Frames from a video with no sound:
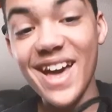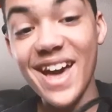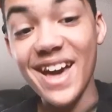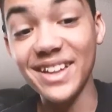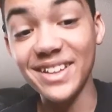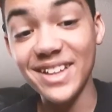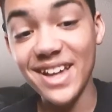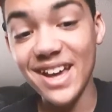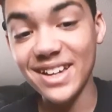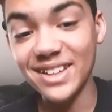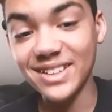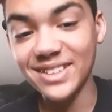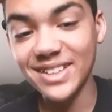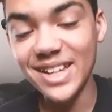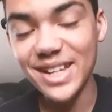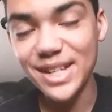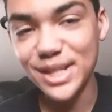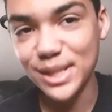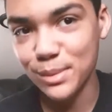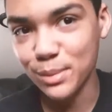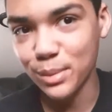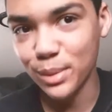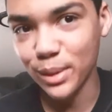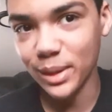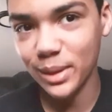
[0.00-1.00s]
at, at
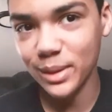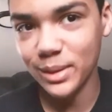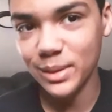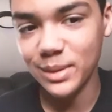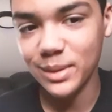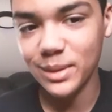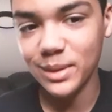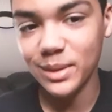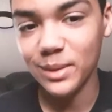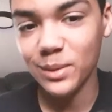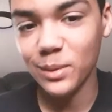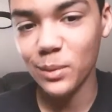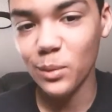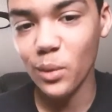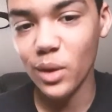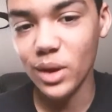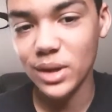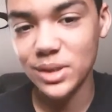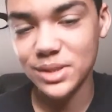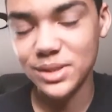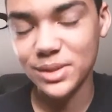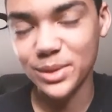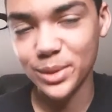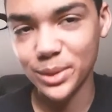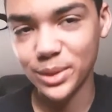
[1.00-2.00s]
least put
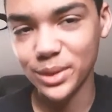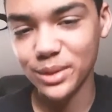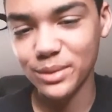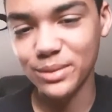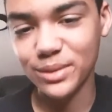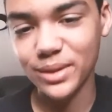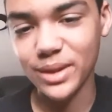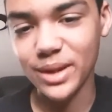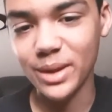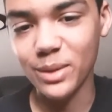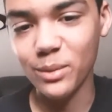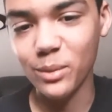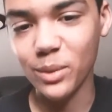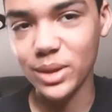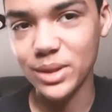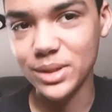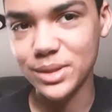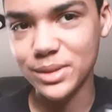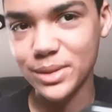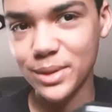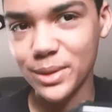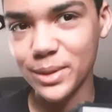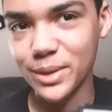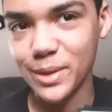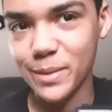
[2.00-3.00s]
one screw in the front and one
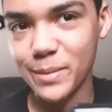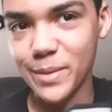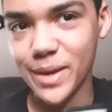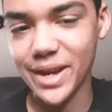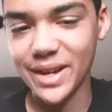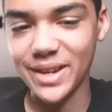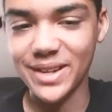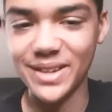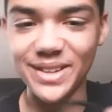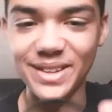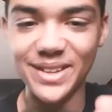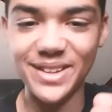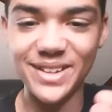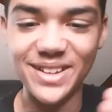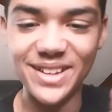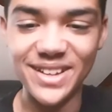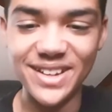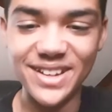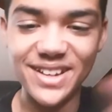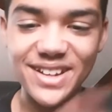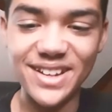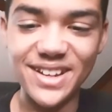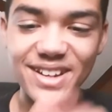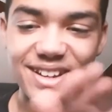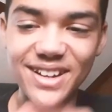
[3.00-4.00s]
screw in the back end.
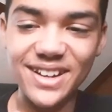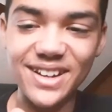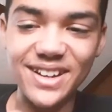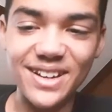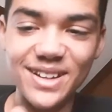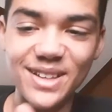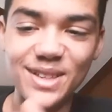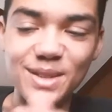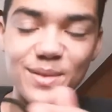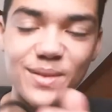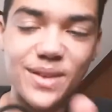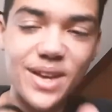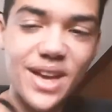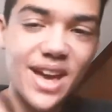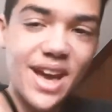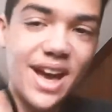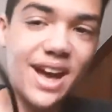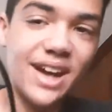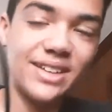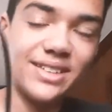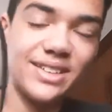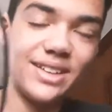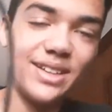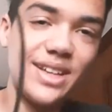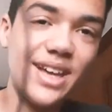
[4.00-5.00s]
Uh, you
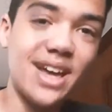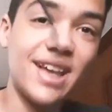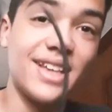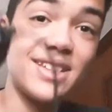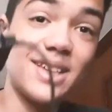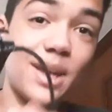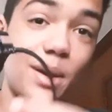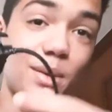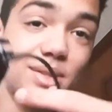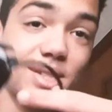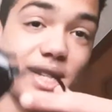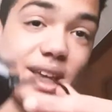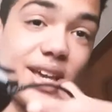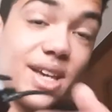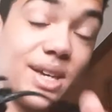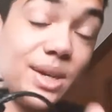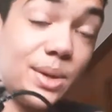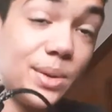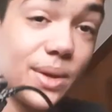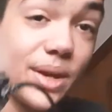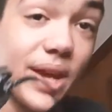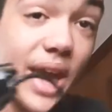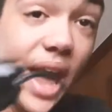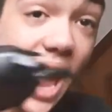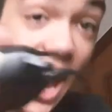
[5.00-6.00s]
can, as I was saying,
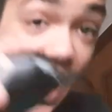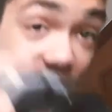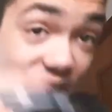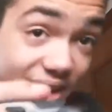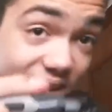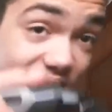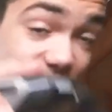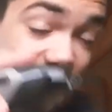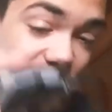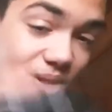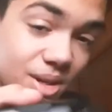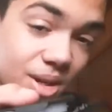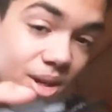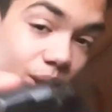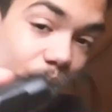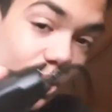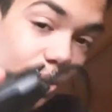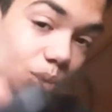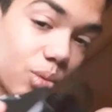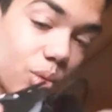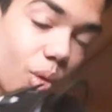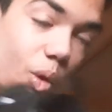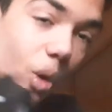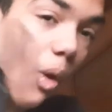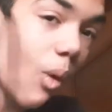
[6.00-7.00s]
you can't
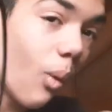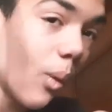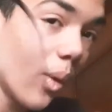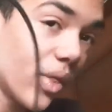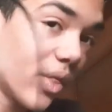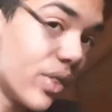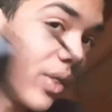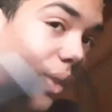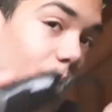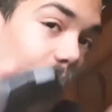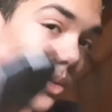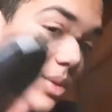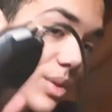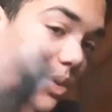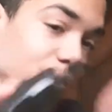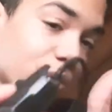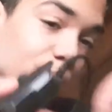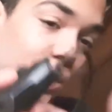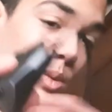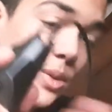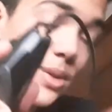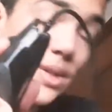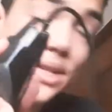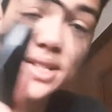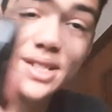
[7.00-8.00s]
scroll with no
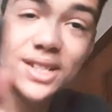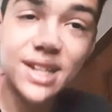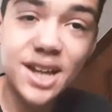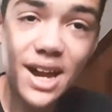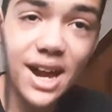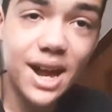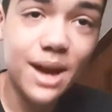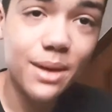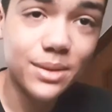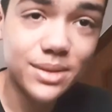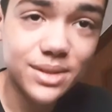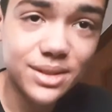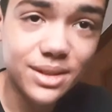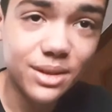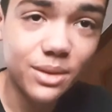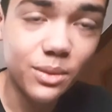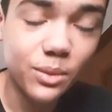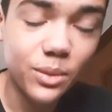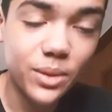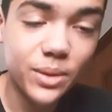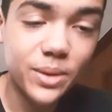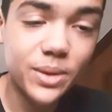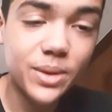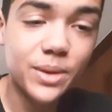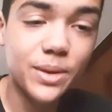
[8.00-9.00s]
screws. That's not how it's gonna
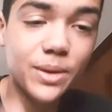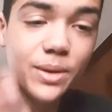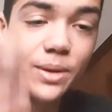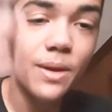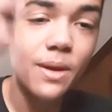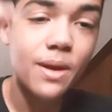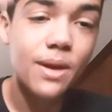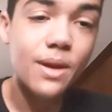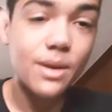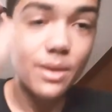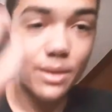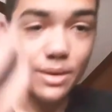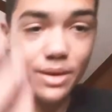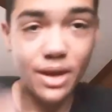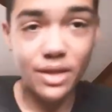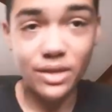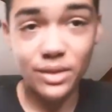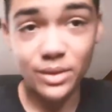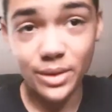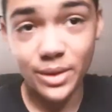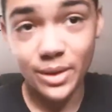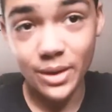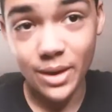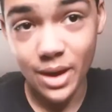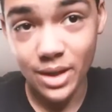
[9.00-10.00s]
work here. You're gonna have
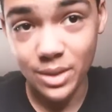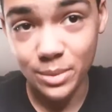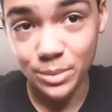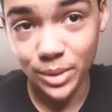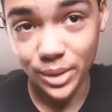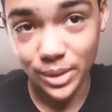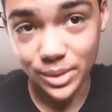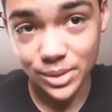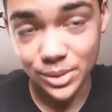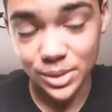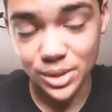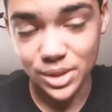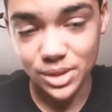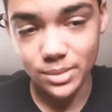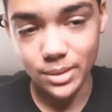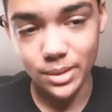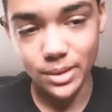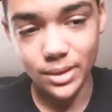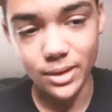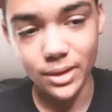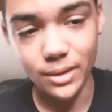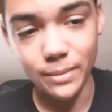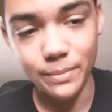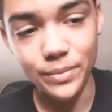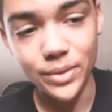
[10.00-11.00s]
to, you're gonna have to put your screws
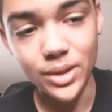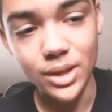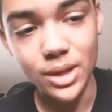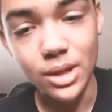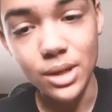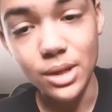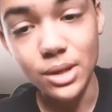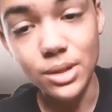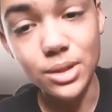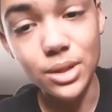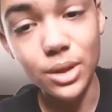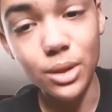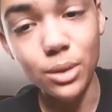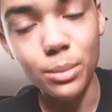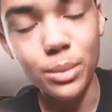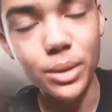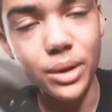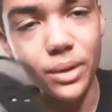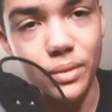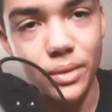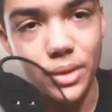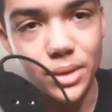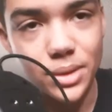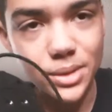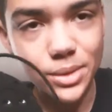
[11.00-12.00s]
back in. So
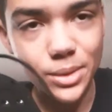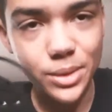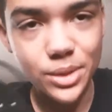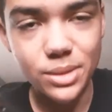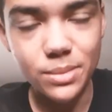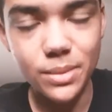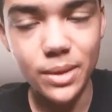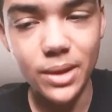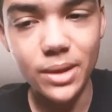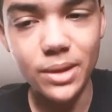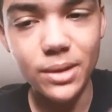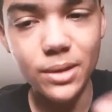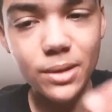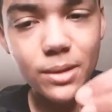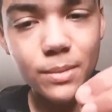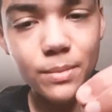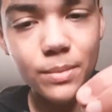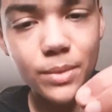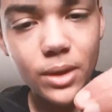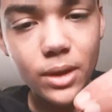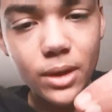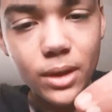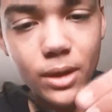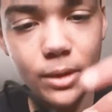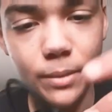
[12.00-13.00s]
putting the screws back
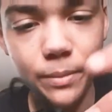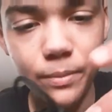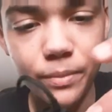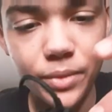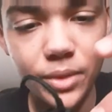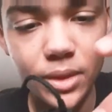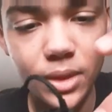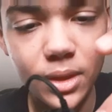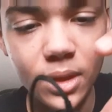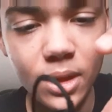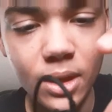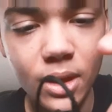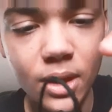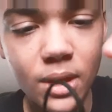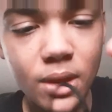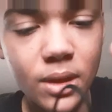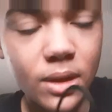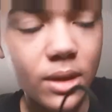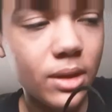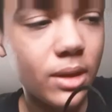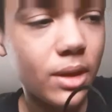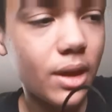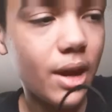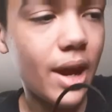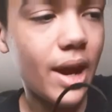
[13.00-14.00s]
in, um,
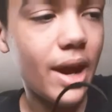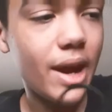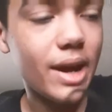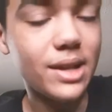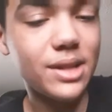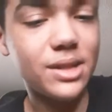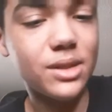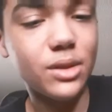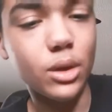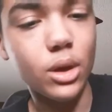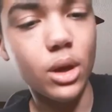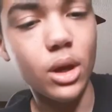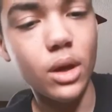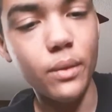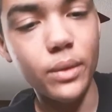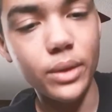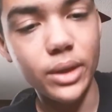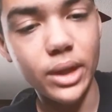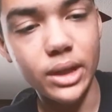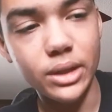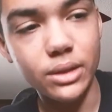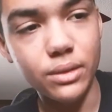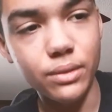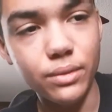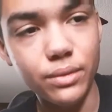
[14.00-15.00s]
I'd start off with
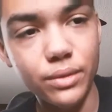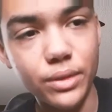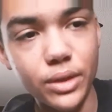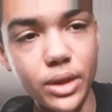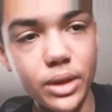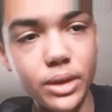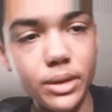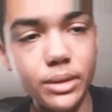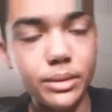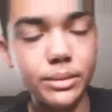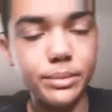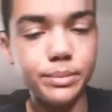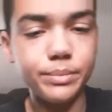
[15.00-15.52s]
like the front.